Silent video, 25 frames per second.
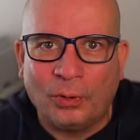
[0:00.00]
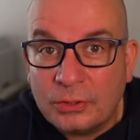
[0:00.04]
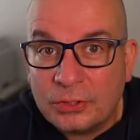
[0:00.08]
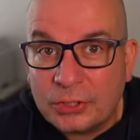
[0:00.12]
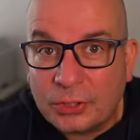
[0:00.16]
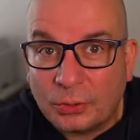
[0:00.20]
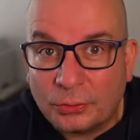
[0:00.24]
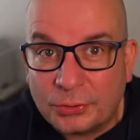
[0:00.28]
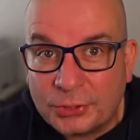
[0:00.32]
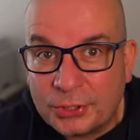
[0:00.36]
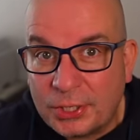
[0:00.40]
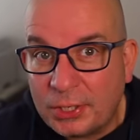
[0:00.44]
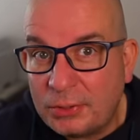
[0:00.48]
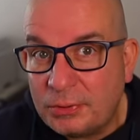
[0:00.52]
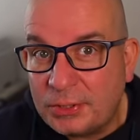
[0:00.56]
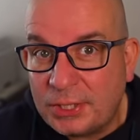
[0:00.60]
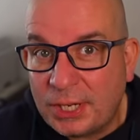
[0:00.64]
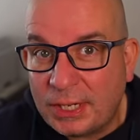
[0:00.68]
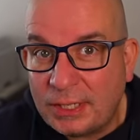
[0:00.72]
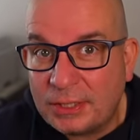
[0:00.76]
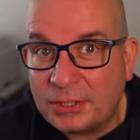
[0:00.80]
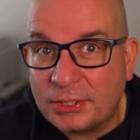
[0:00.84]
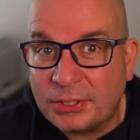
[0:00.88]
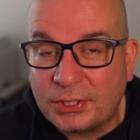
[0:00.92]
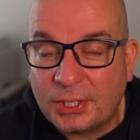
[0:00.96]
It's got 2
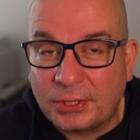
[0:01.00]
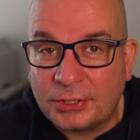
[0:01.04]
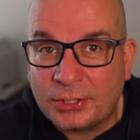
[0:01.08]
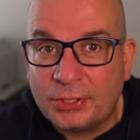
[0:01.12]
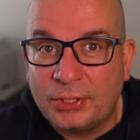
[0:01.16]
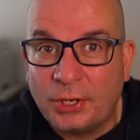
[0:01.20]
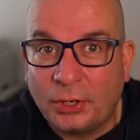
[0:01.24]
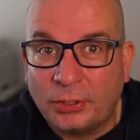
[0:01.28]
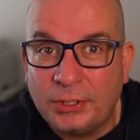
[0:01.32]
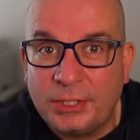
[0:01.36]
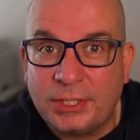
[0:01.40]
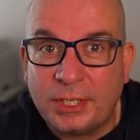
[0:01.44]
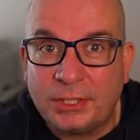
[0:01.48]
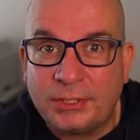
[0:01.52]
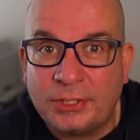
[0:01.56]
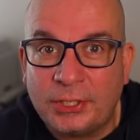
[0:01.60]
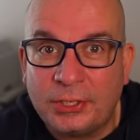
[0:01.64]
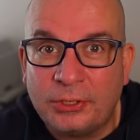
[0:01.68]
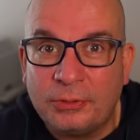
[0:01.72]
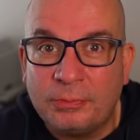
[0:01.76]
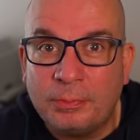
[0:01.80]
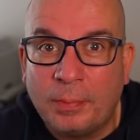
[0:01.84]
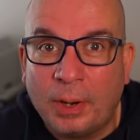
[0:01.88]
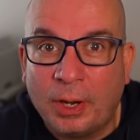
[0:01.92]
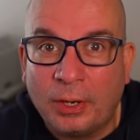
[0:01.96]
seats, does
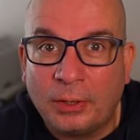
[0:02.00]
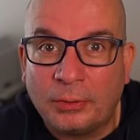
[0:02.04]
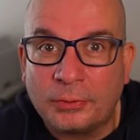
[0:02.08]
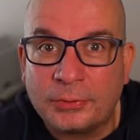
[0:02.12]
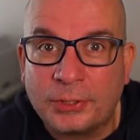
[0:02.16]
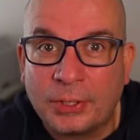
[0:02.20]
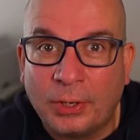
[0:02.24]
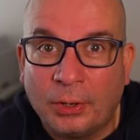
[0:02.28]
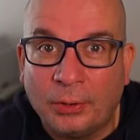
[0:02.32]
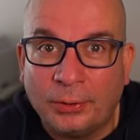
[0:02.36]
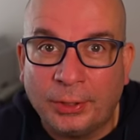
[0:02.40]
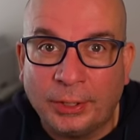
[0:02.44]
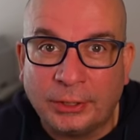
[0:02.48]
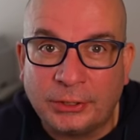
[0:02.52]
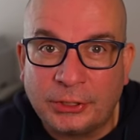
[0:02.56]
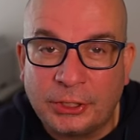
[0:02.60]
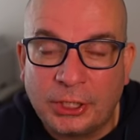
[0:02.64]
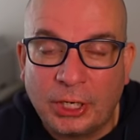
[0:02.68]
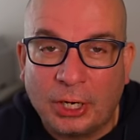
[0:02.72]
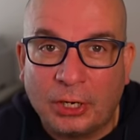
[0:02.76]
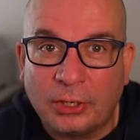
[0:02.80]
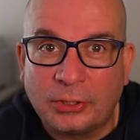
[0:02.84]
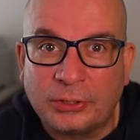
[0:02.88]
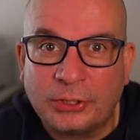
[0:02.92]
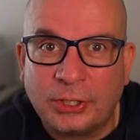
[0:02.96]
92 miles on a
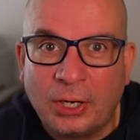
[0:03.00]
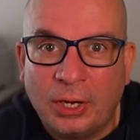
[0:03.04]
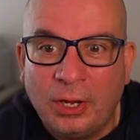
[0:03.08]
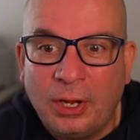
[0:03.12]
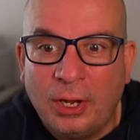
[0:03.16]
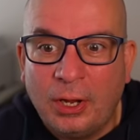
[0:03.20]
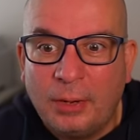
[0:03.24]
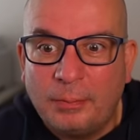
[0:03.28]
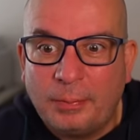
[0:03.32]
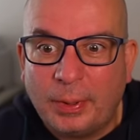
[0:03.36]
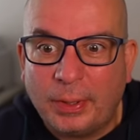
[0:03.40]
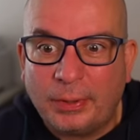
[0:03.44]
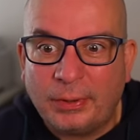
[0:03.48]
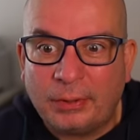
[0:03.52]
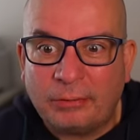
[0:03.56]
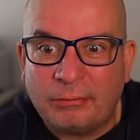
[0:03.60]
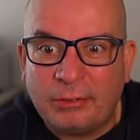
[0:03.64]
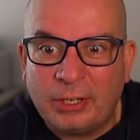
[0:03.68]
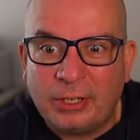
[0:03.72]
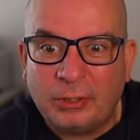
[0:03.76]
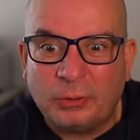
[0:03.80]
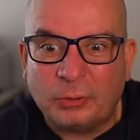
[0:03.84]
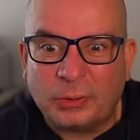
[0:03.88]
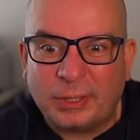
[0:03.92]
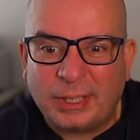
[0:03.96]
charge, but the
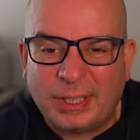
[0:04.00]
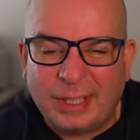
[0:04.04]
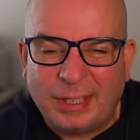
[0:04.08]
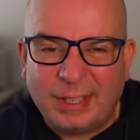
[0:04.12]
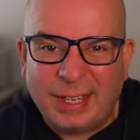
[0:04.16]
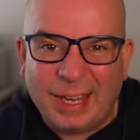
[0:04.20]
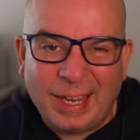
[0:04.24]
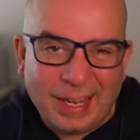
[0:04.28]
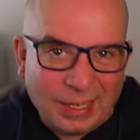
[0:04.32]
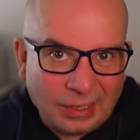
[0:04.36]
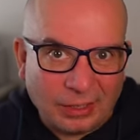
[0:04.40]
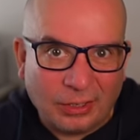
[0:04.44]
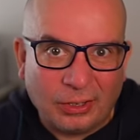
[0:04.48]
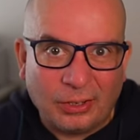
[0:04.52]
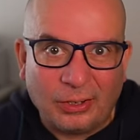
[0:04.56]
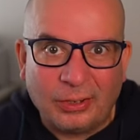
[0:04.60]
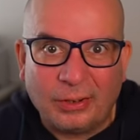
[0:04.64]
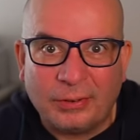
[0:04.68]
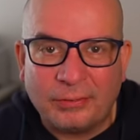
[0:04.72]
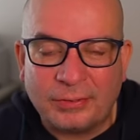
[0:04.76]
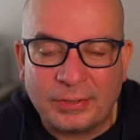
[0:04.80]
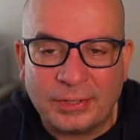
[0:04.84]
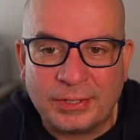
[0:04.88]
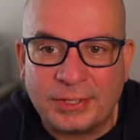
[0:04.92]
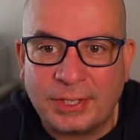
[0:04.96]
real killer
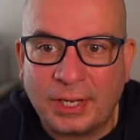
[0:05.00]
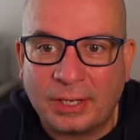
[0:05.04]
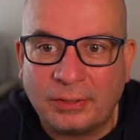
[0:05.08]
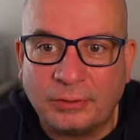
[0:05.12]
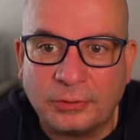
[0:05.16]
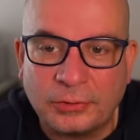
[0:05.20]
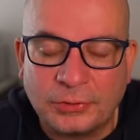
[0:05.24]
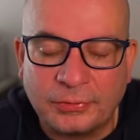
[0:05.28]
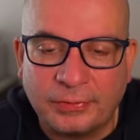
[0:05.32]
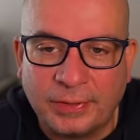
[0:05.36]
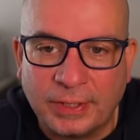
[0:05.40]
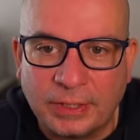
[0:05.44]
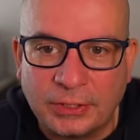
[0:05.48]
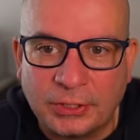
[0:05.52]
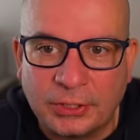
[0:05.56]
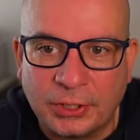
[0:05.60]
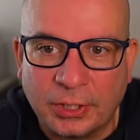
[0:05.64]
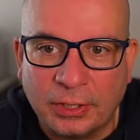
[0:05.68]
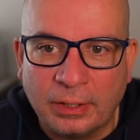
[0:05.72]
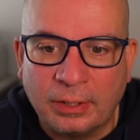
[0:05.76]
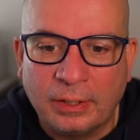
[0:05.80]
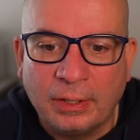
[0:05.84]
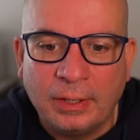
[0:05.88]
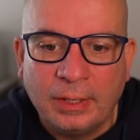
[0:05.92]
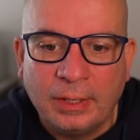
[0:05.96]
of a sales
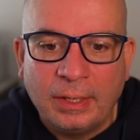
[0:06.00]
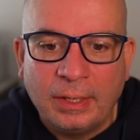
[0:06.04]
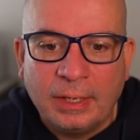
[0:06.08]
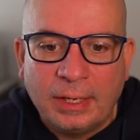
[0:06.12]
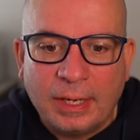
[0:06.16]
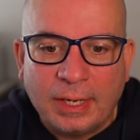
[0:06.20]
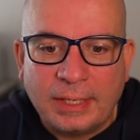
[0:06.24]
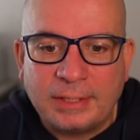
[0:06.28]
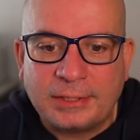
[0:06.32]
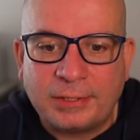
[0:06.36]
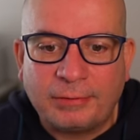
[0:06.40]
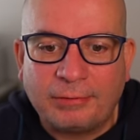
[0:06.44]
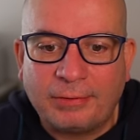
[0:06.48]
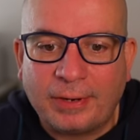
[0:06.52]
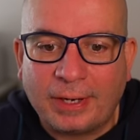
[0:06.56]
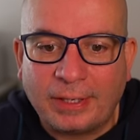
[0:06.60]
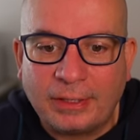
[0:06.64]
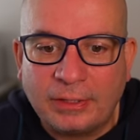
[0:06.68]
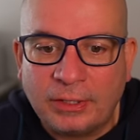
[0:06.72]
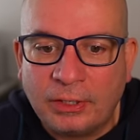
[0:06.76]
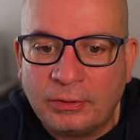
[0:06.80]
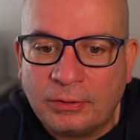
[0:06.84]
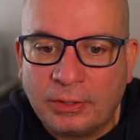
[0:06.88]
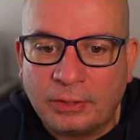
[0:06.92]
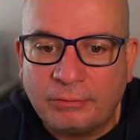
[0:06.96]
feature is the fact
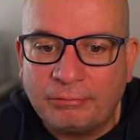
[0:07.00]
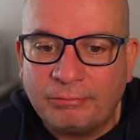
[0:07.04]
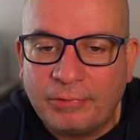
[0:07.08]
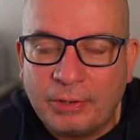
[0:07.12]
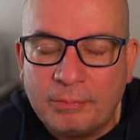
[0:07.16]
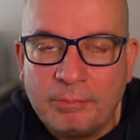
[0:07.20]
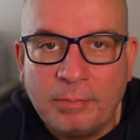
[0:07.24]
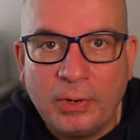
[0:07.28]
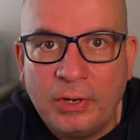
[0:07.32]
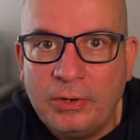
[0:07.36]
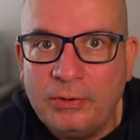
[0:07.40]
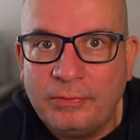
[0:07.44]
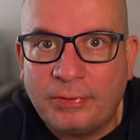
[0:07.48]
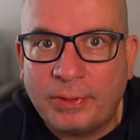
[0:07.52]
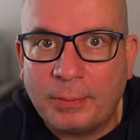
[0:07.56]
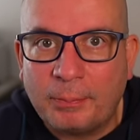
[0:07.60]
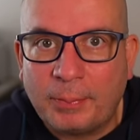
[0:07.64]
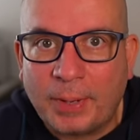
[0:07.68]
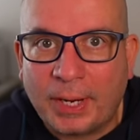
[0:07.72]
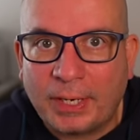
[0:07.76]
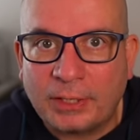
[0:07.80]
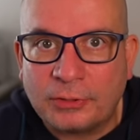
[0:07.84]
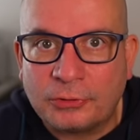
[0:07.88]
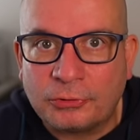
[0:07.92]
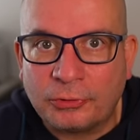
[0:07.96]
you can remove the
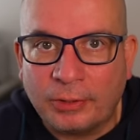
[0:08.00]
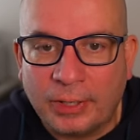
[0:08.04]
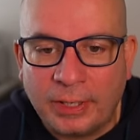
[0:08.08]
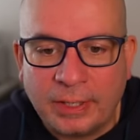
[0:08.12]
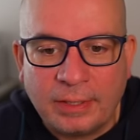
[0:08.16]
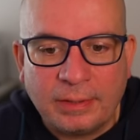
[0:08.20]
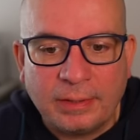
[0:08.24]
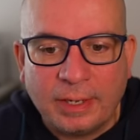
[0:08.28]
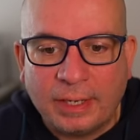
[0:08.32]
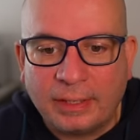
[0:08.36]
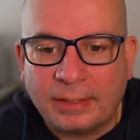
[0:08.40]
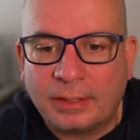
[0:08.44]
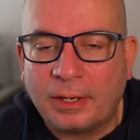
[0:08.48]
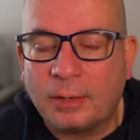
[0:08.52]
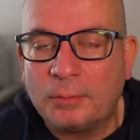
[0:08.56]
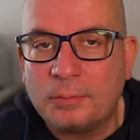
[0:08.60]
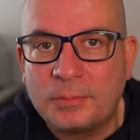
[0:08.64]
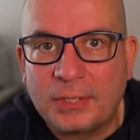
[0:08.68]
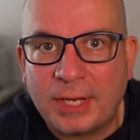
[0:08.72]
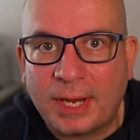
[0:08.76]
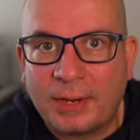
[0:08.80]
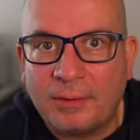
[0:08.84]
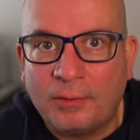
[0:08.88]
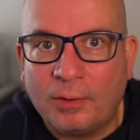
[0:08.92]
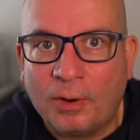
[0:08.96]
battery, it comes
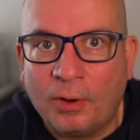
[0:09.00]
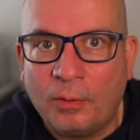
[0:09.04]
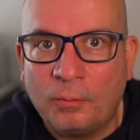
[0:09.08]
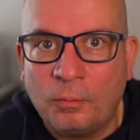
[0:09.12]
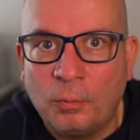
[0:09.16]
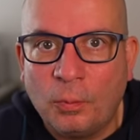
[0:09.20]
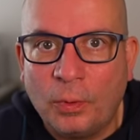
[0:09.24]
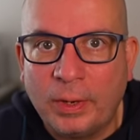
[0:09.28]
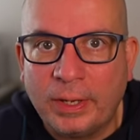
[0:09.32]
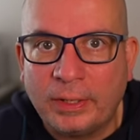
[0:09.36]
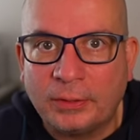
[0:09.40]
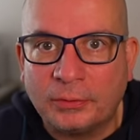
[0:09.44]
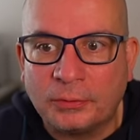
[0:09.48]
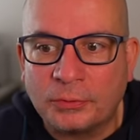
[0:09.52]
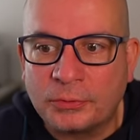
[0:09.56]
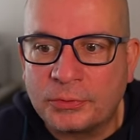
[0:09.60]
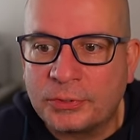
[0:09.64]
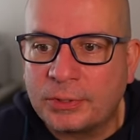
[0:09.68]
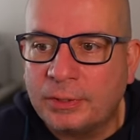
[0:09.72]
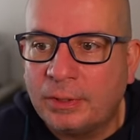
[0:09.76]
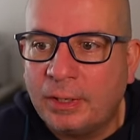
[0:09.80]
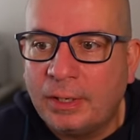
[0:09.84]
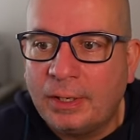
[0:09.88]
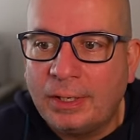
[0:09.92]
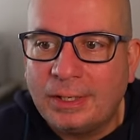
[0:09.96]
out on
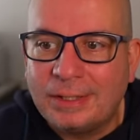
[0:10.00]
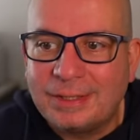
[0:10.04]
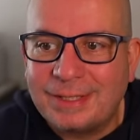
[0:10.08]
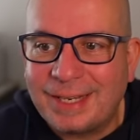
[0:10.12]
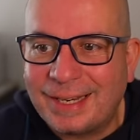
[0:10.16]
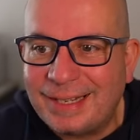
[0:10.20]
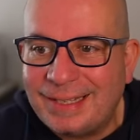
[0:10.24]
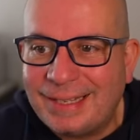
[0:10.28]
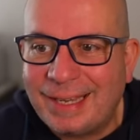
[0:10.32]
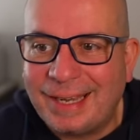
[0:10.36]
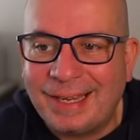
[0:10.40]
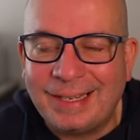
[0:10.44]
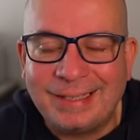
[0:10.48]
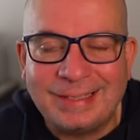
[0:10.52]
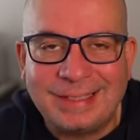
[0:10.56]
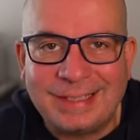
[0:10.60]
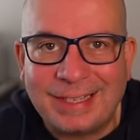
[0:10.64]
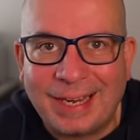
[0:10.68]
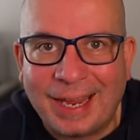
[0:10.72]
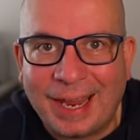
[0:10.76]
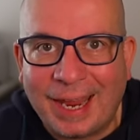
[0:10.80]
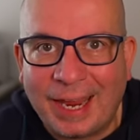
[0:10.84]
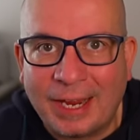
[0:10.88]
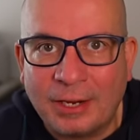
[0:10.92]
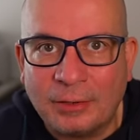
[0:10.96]
wheels, take it into
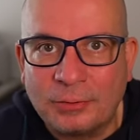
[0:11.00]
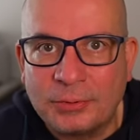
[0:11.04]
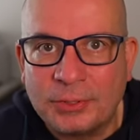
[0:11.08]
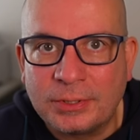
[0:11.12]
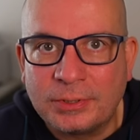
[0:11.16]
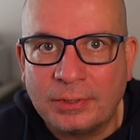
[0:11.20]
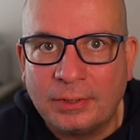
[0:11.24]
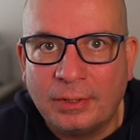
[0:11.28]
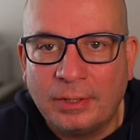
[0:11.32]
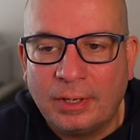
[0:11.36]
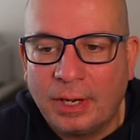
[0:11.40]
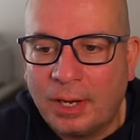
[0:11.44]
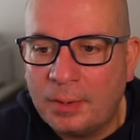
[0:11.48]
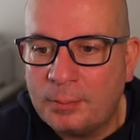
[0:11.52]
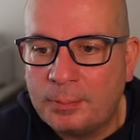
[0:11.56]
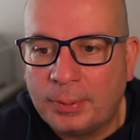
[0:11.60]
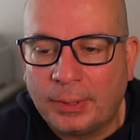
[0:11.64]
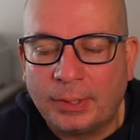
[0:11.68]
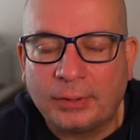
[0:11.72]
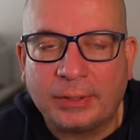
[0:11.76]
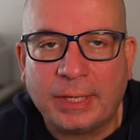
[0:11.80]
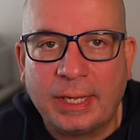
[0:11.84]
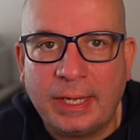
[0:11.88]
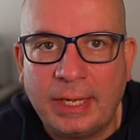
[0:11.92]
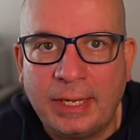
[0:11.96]
your house and
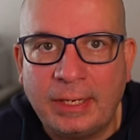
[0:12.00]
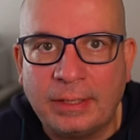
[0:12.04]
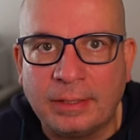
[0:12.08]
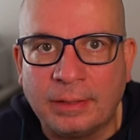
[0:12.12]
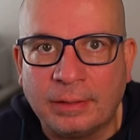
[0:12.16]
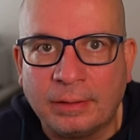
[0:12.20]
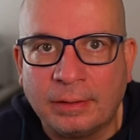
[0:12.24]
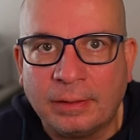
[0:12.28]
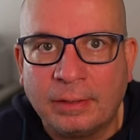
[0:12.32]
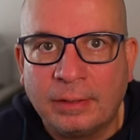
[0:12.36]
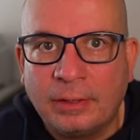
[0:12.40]
plug it in.